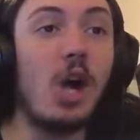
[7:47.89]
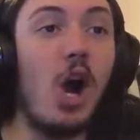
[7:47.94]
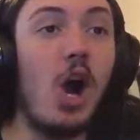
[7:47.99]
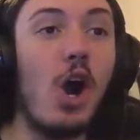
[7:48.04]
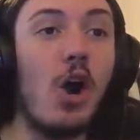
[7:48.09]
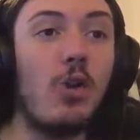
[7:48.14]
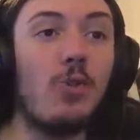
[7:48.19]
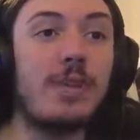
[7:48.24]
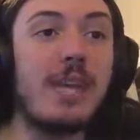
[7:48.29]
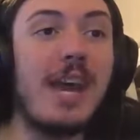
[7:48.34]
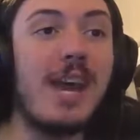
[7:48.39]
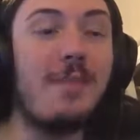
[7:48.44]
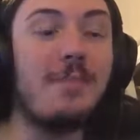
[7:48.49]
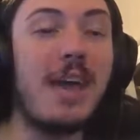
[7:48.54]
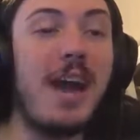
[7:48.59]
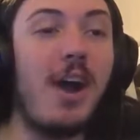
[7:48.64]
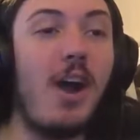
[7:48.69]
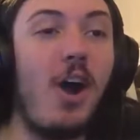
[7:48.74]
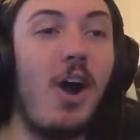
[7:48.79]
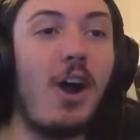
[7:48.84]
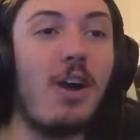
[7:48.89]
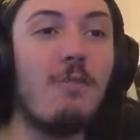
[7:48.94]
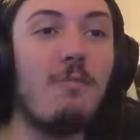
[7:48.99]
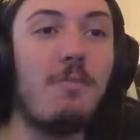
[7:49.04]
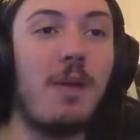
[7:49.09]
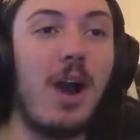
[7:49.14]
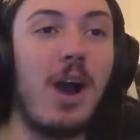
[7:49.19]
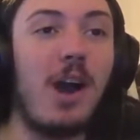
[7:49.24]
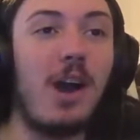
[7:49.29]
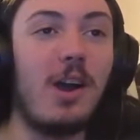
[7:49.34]
Oh, damn, that arm
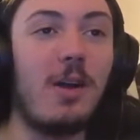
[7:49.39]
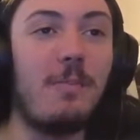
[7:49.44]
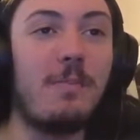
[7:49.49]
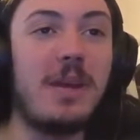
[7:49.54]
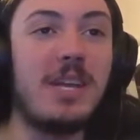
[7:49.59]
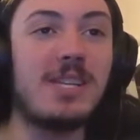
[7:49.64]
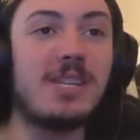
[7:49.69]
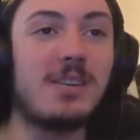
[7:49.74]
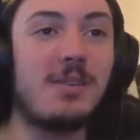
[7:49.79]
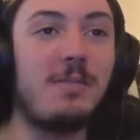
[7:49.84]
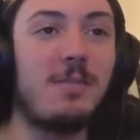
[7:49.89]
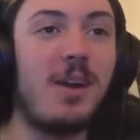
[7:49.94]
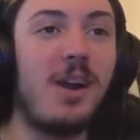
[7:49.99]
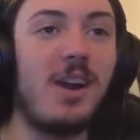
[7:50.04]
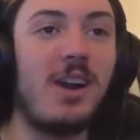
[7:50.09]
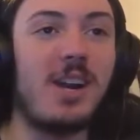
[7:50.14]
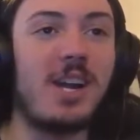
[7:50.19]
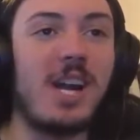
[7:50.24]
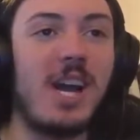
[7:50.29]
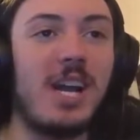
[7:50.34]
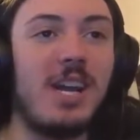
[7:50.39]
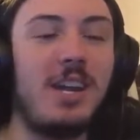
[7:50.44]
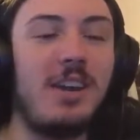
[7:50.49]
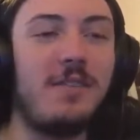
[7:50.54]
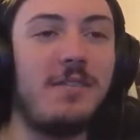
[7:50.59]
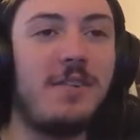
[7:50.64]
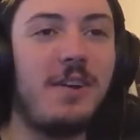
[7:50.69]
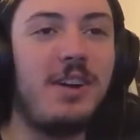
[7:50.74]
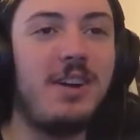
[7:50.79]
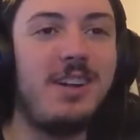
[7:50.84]
bar, or pincer bar, kind
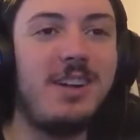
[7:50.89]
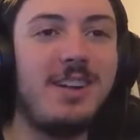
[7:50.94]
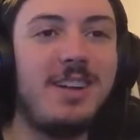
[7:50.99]
of.